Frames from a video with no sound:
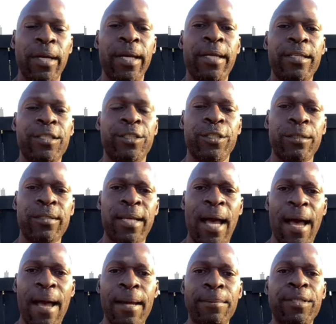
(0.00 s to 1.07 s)
It is your
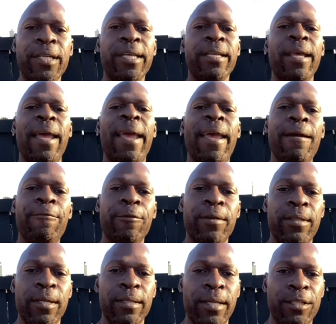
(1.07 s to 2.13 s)
time to get
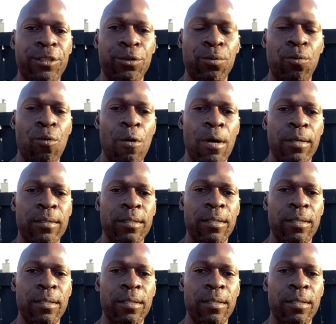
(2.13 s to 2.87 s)
everything that you want.